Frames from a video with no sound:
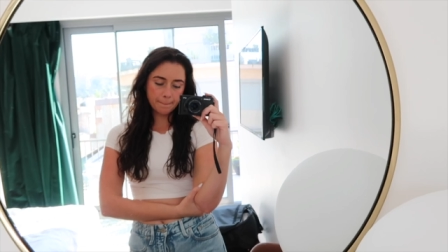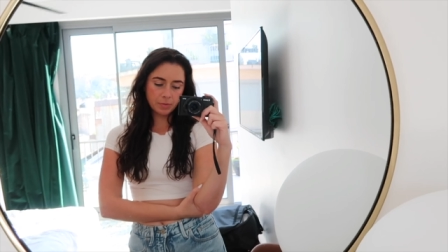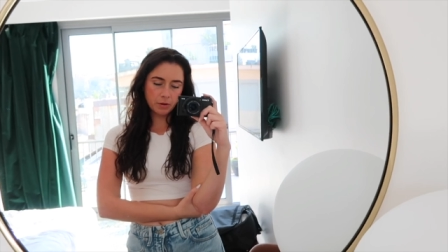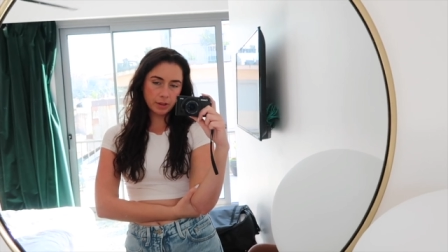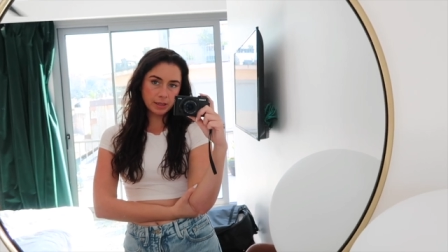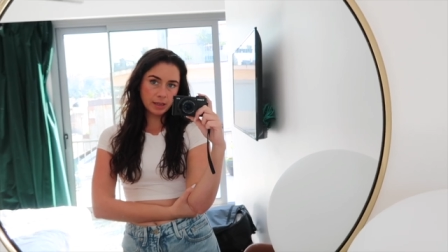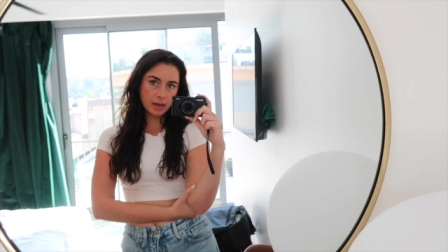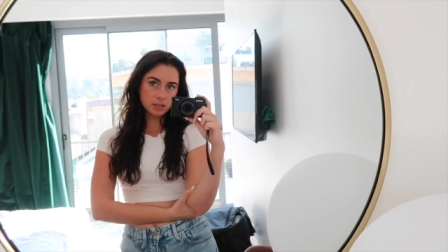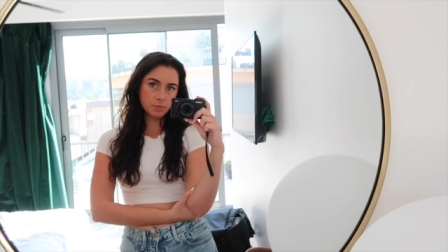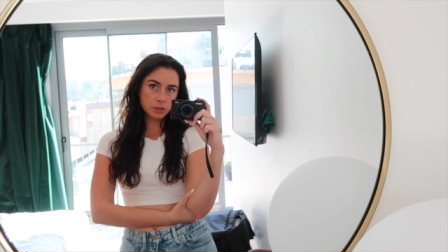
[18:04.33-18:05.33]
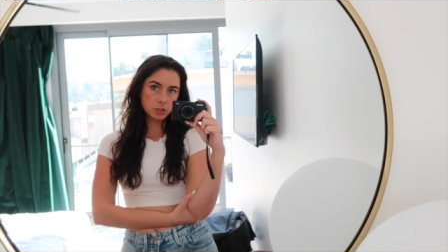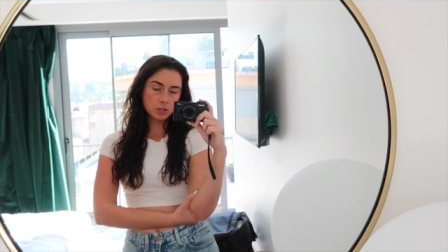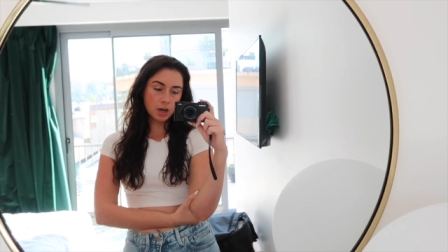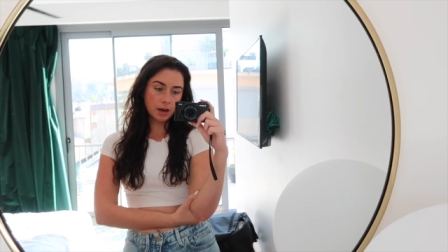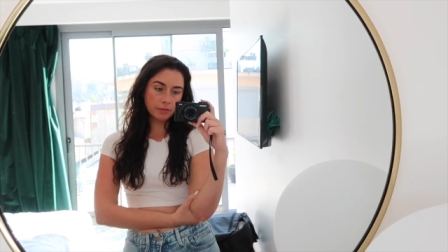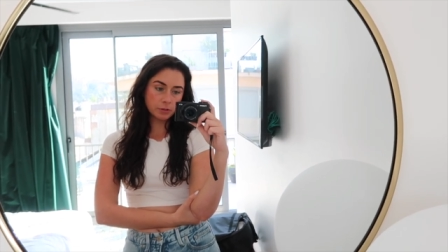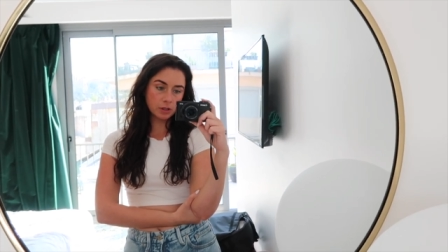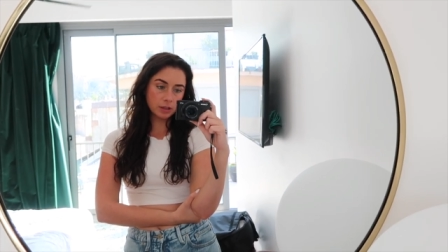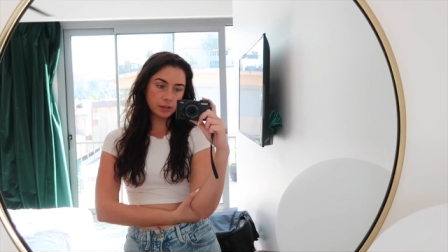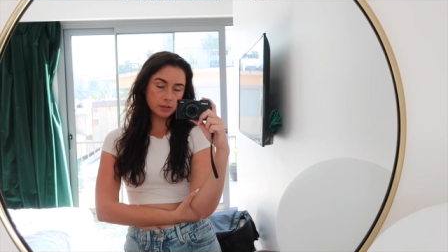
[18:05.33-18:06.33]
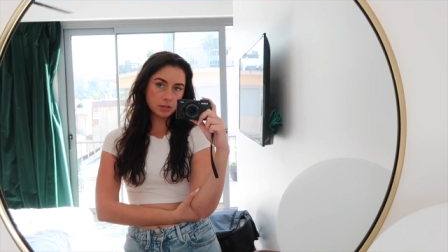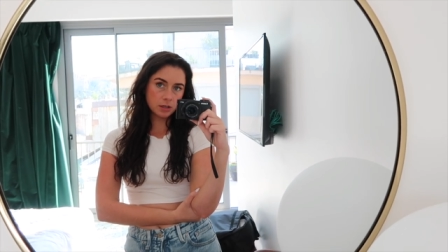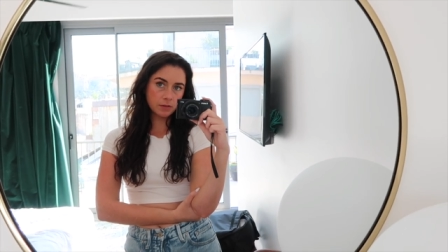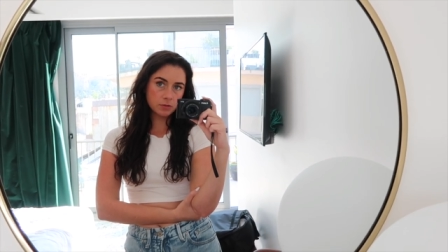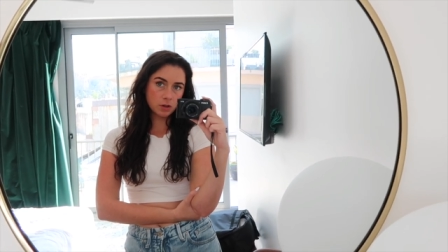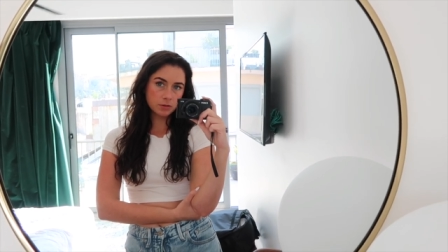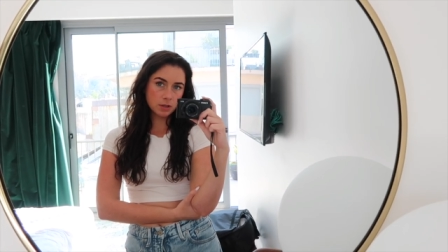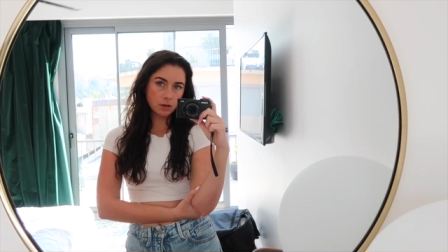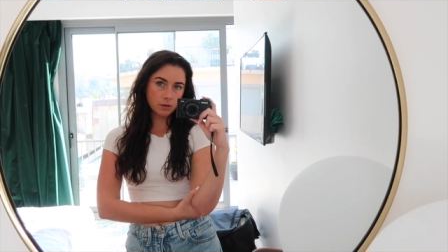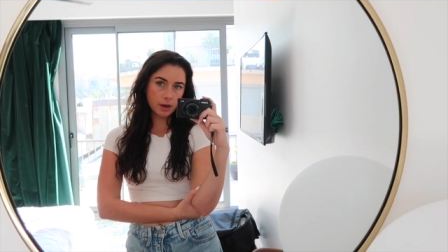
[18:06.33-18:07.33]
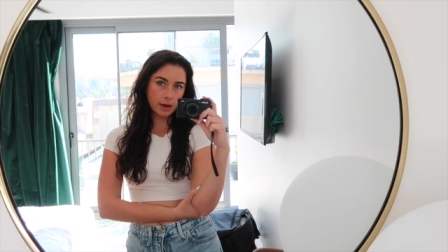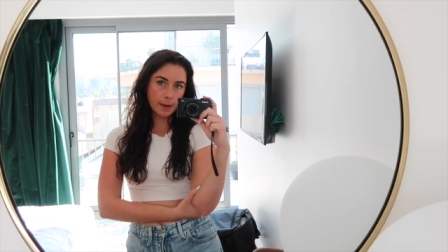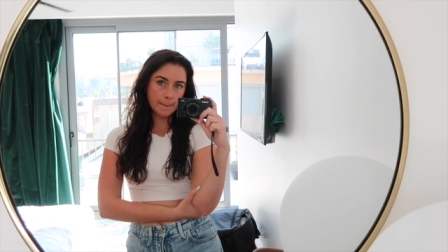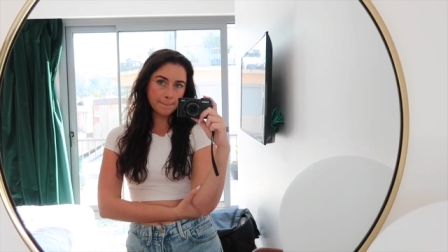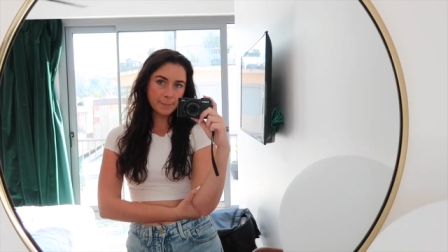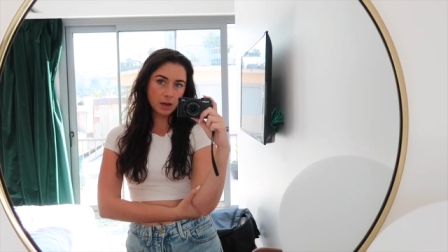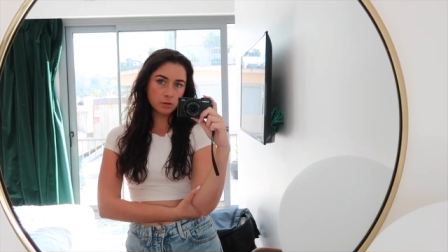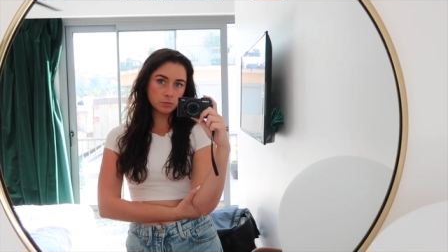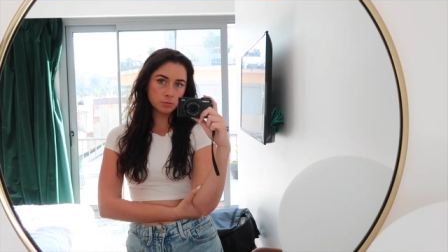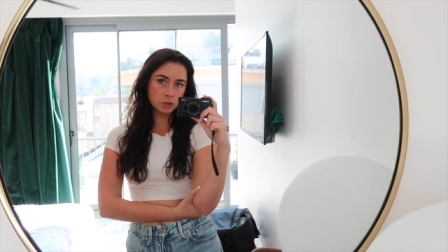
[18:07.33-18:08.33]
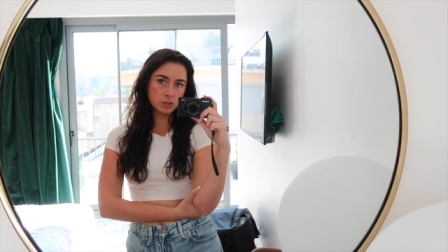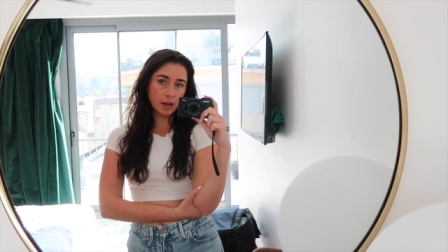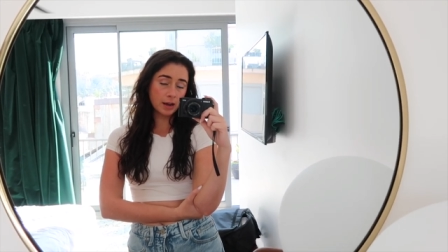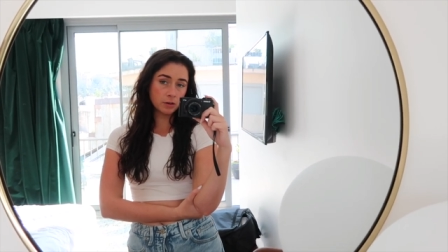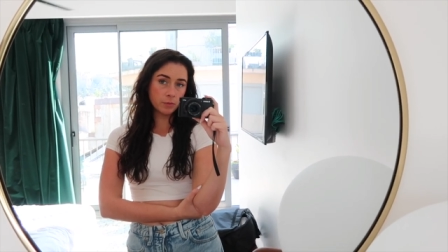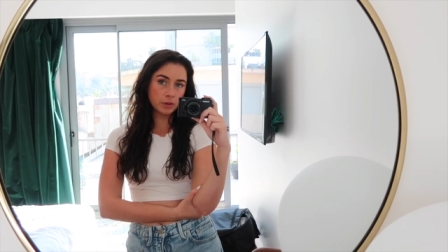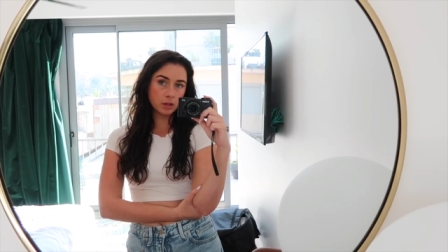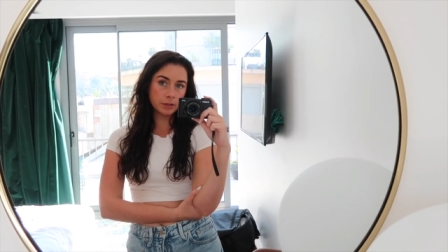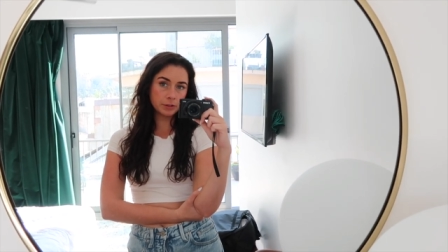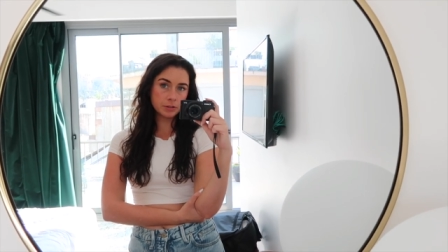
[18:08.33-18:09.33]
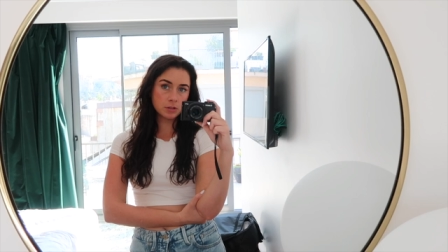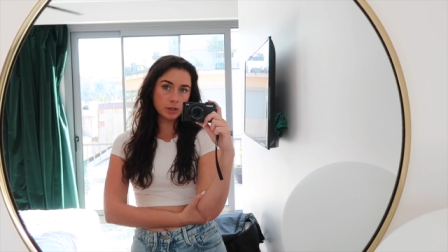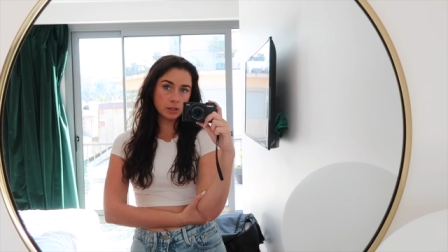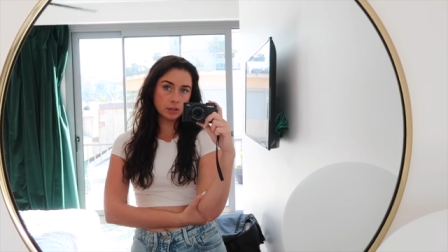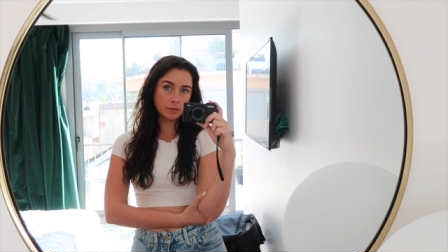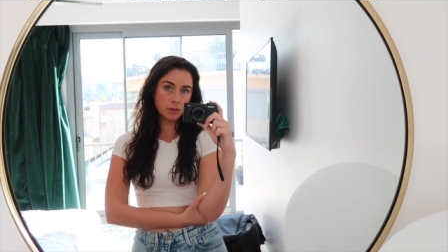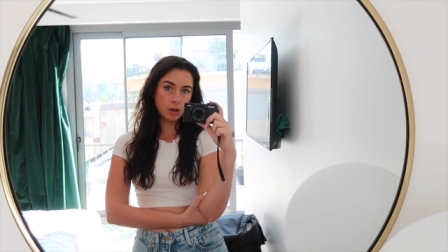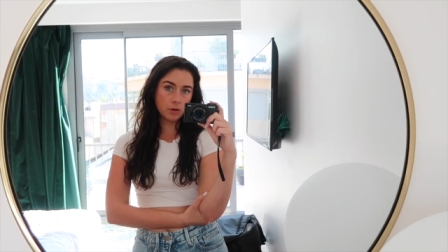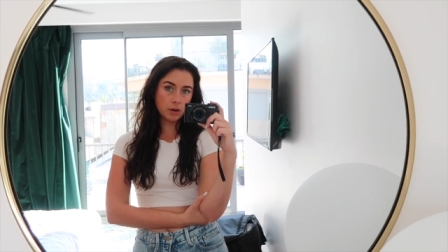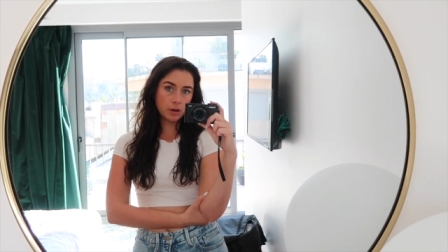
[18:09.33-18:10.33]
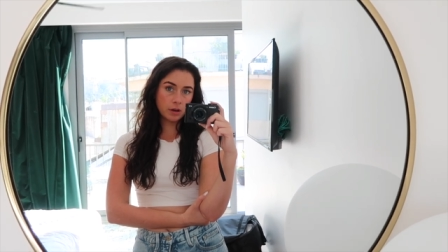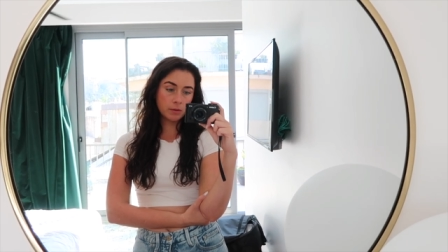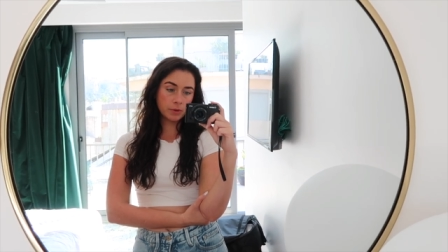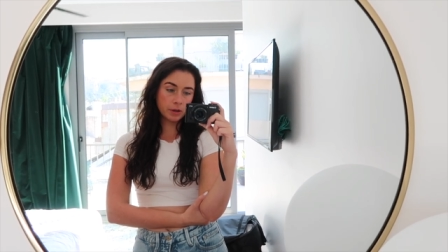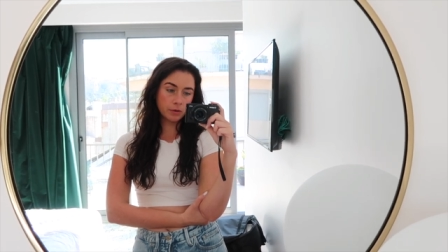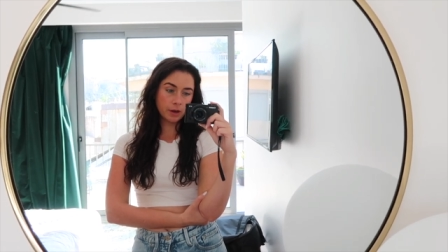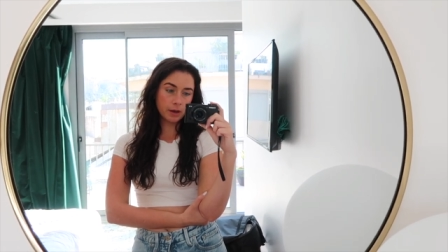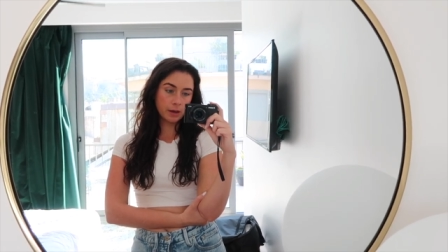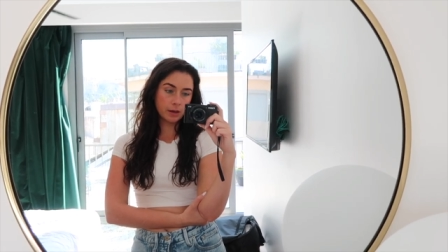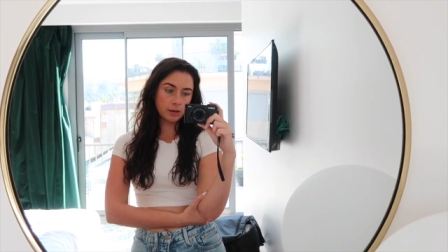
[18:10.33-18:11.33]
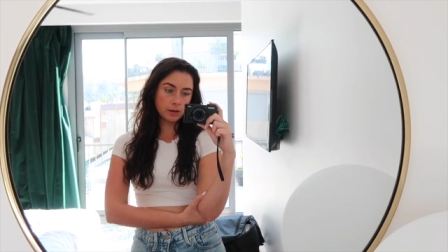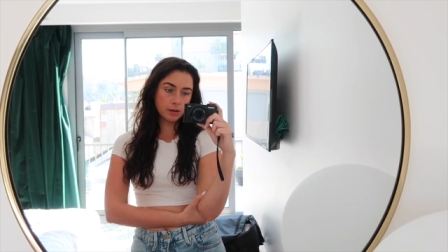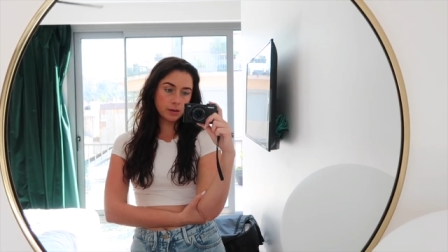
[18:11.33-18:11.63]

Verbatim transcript: they were like, yes, but just not after the cleaners leave. So I was like, okay. I don't, she's like, I don't know when the cleaners are gonna leave though. I'm like, okay.